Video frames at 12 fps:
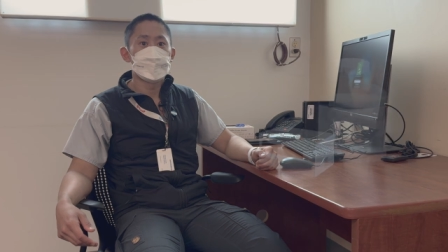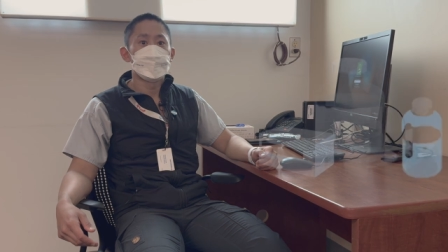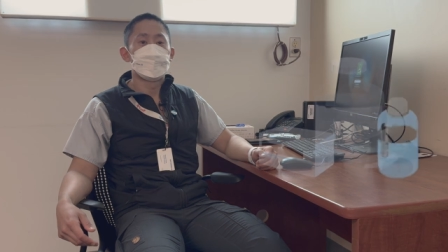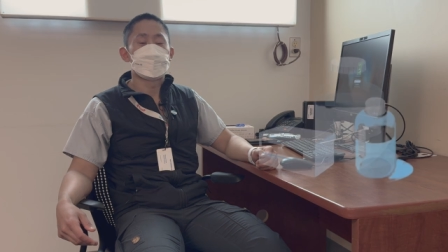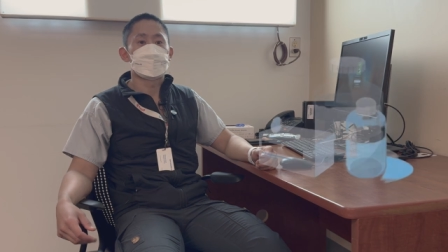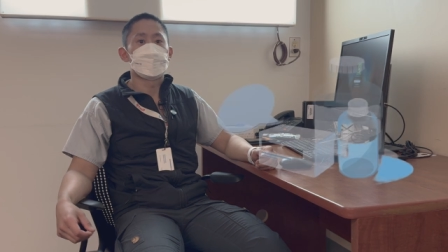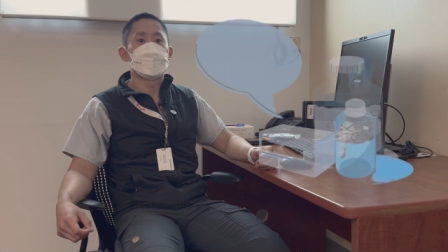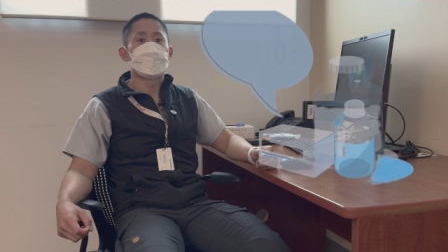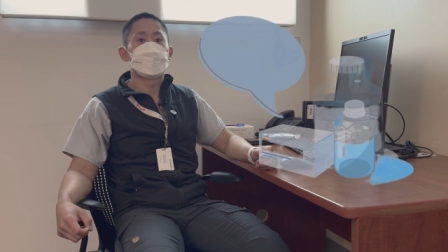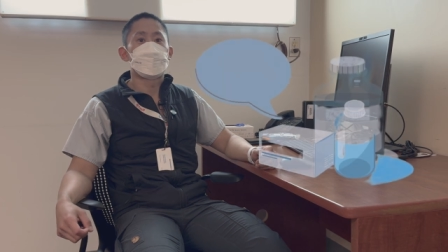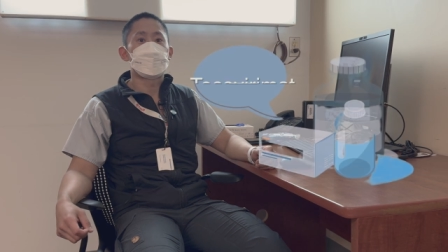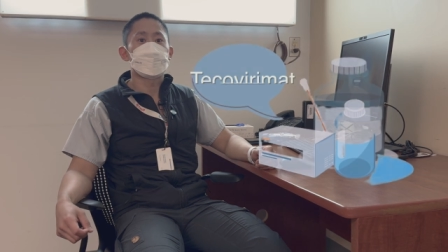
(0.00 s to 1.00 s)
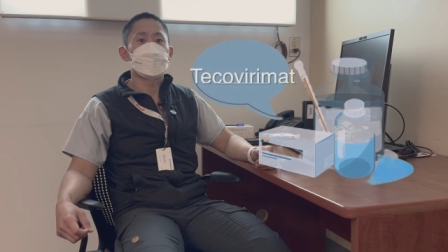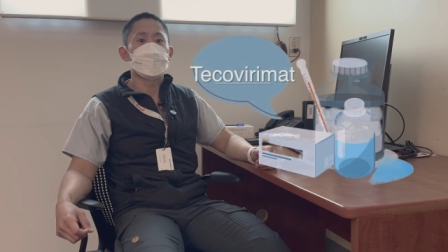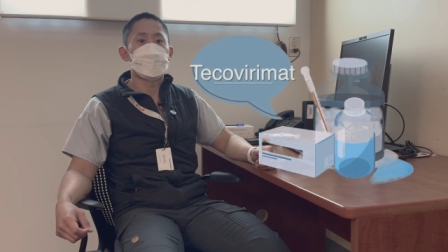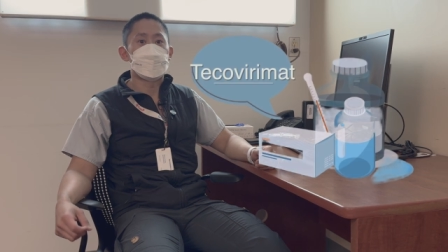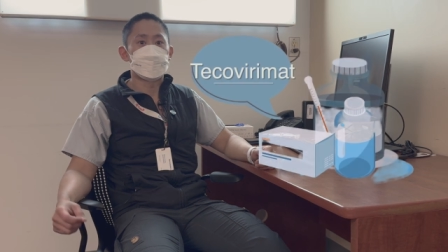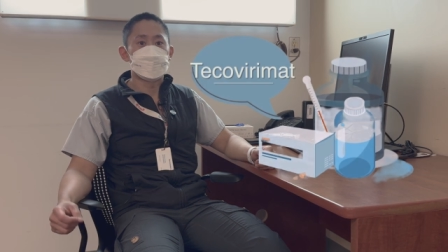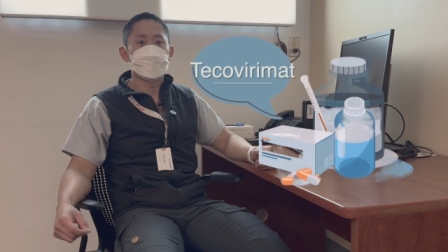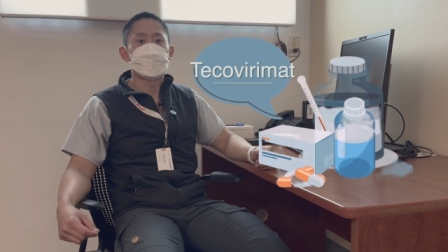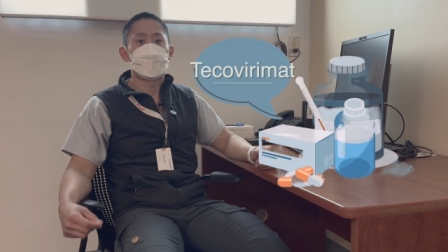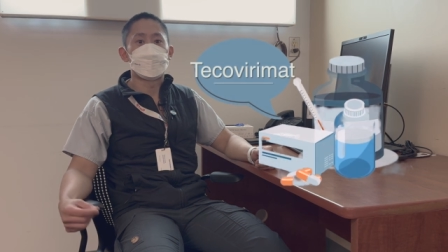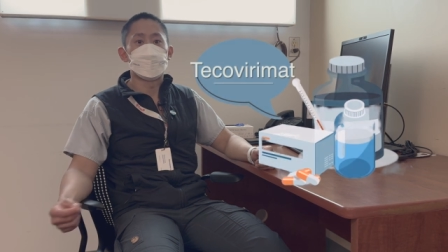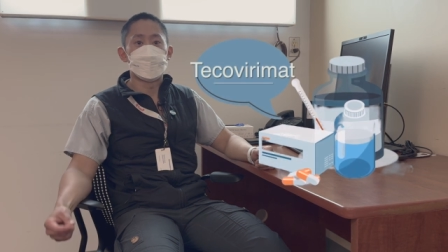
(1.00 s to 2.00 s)
but so far the
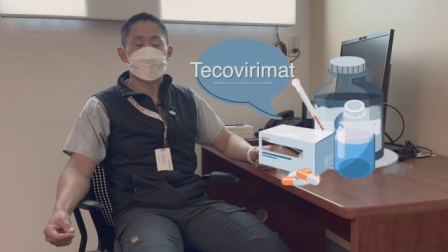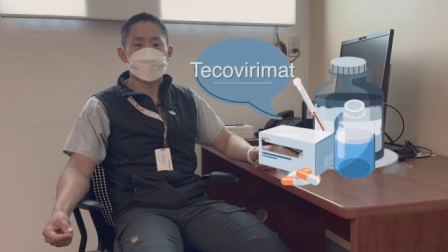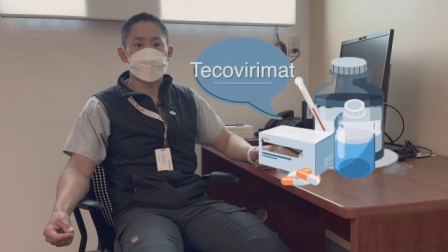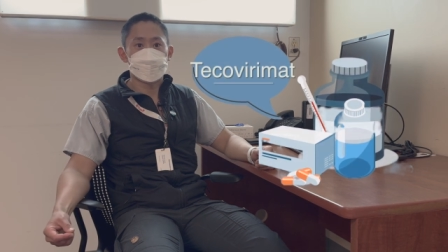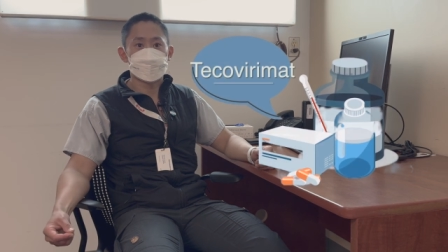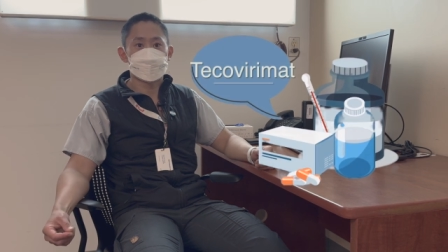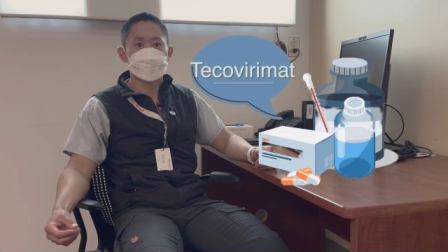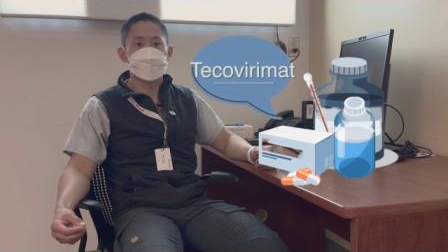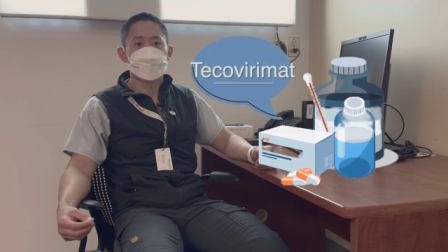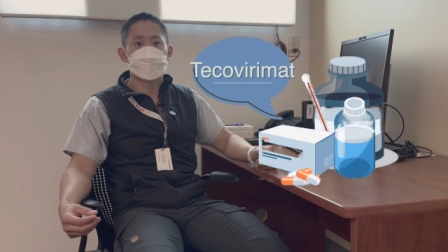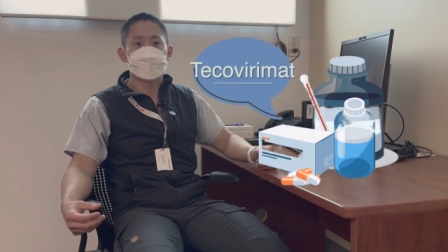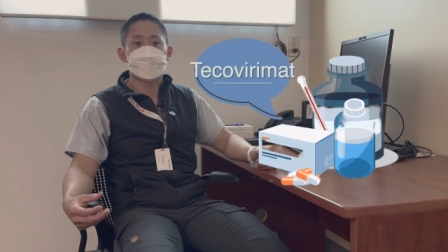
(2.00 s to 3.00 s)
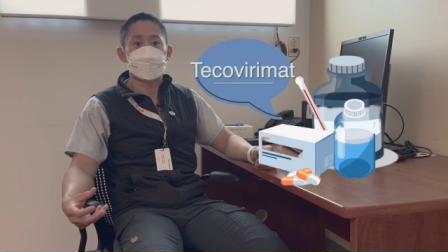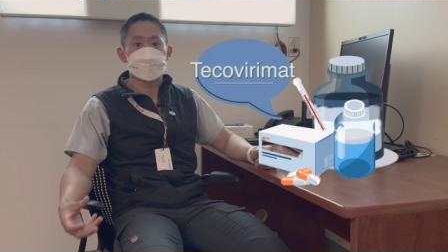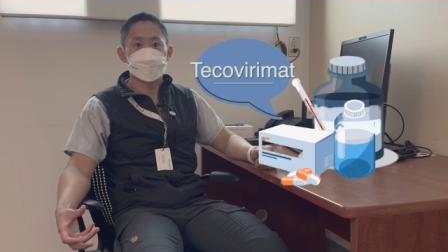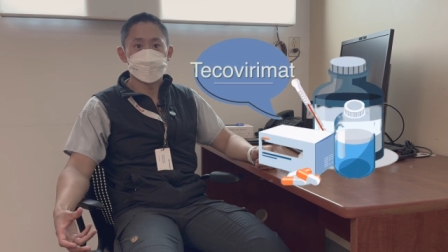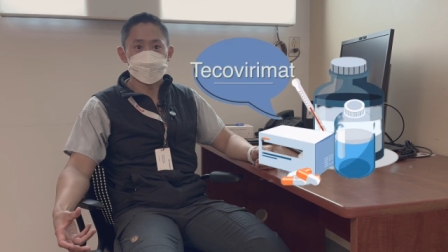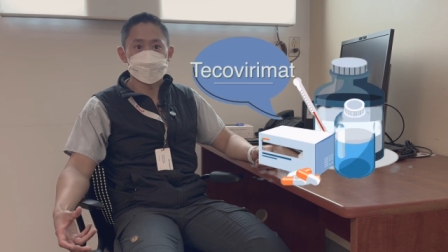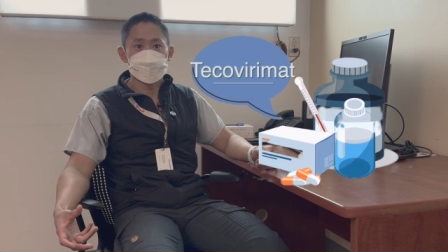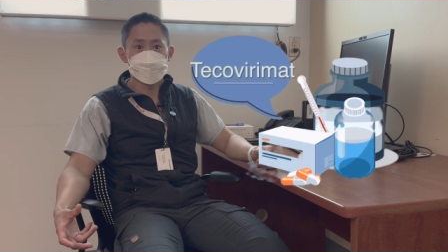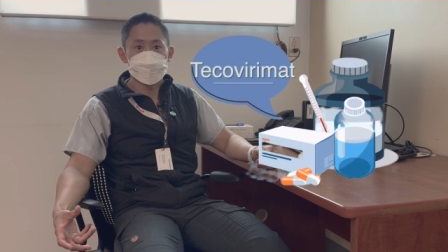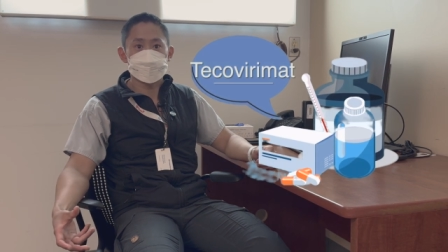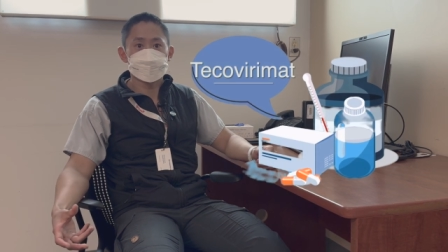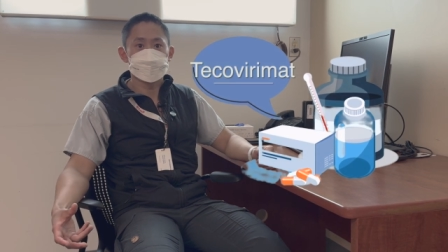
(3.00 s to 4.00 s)
antiviral medication known as
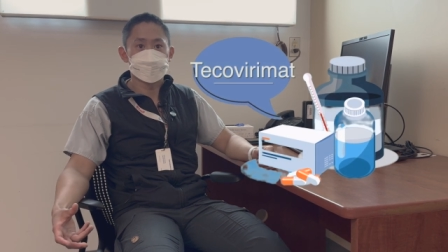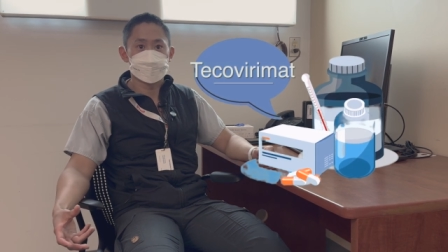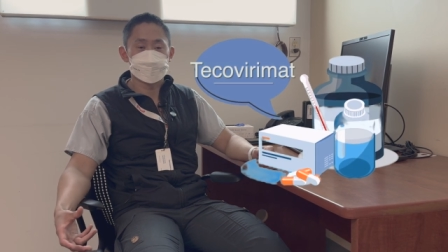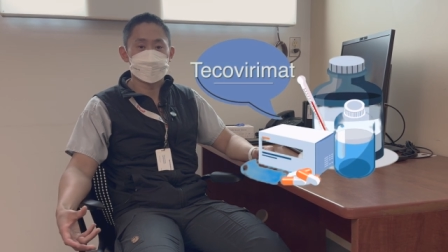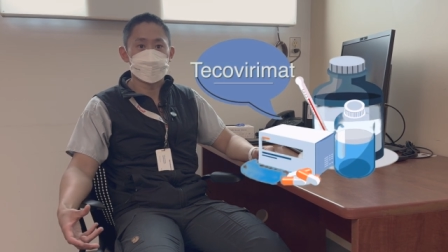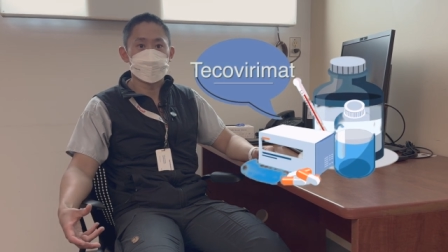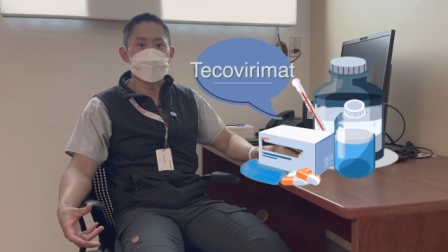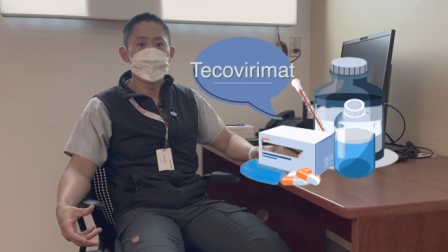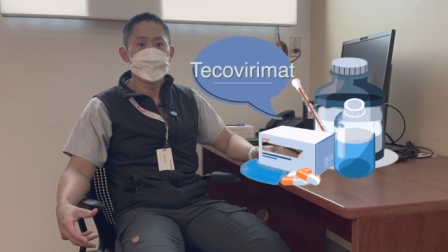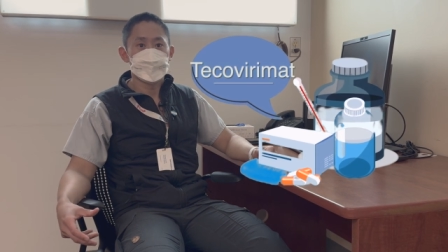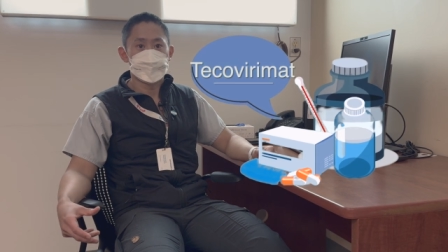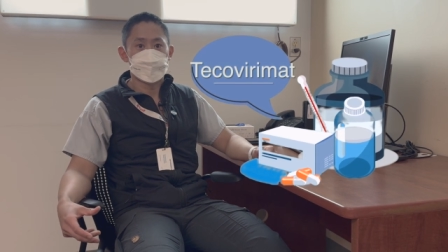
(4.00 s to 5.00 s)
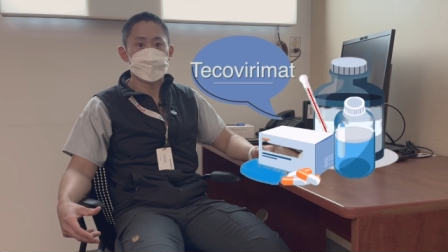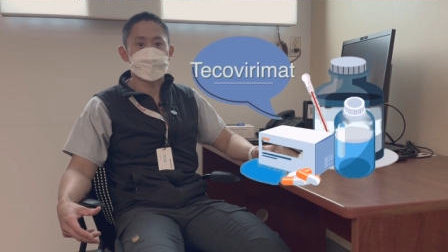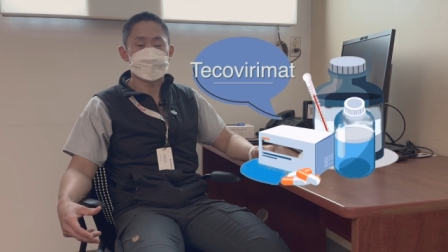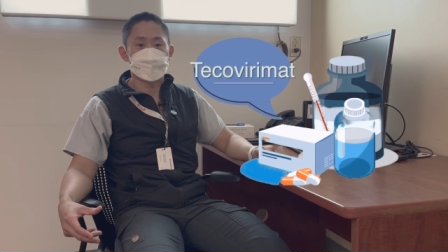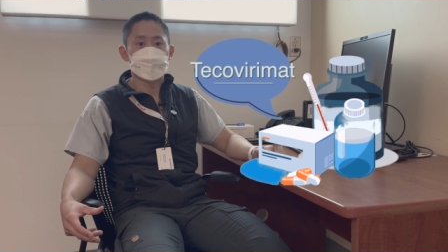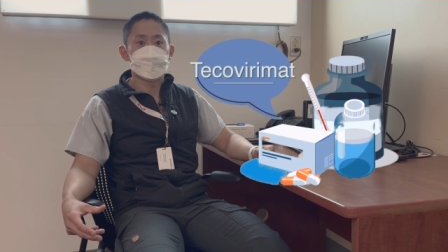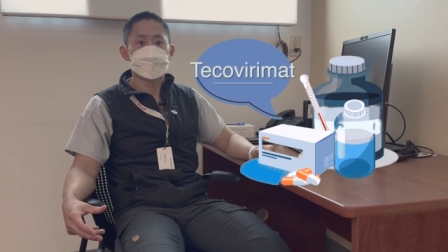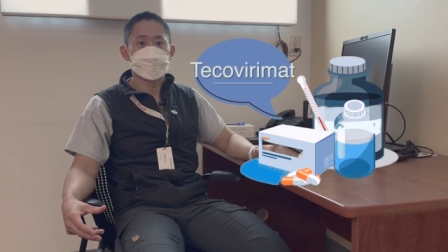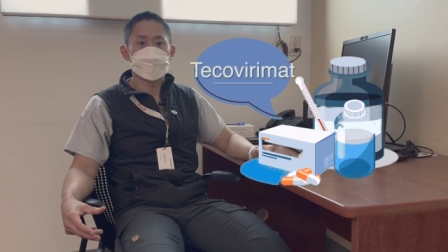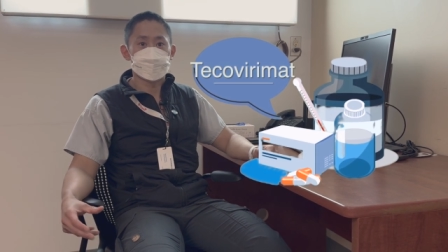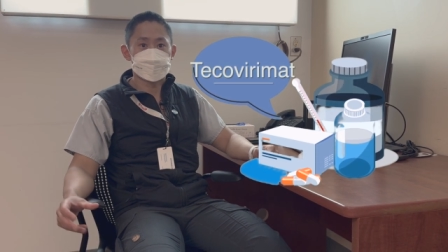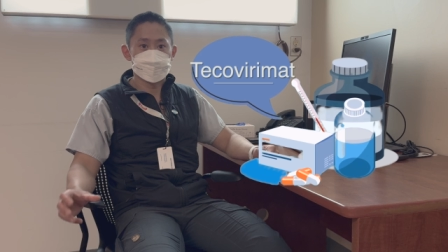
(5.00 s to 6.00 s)
tecovirimat, which has been uh, studied for
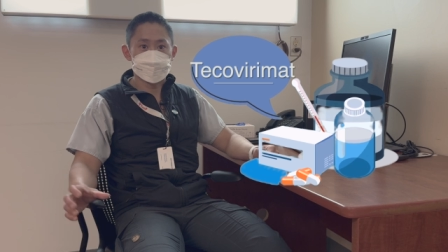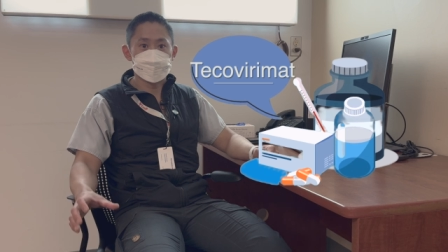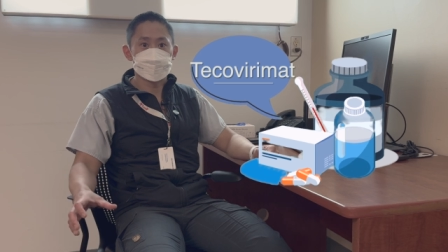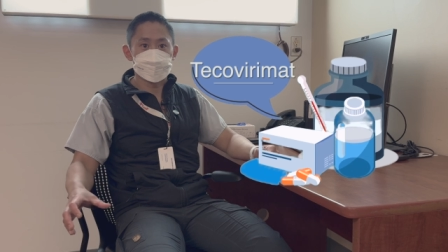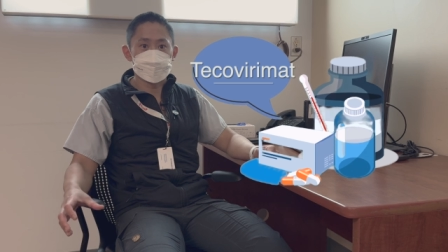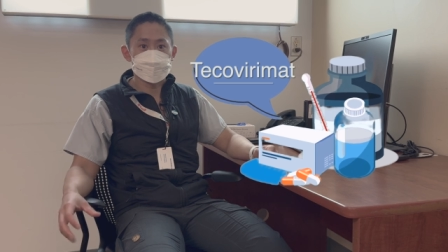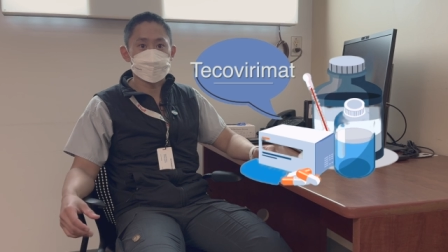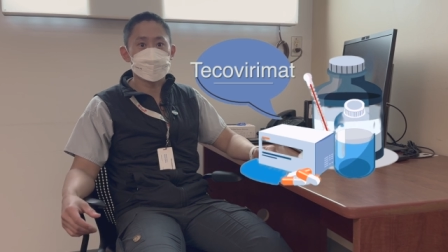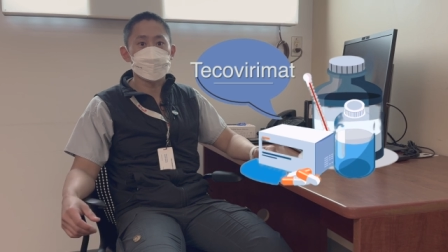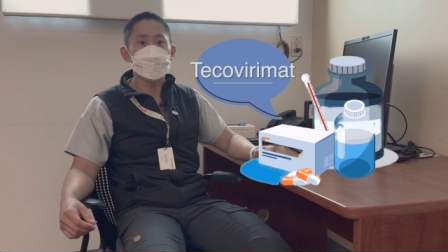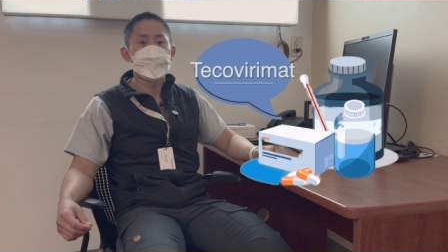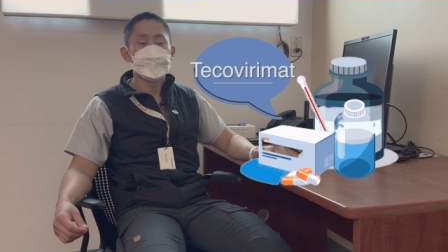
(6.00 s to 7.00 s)
this disease recently,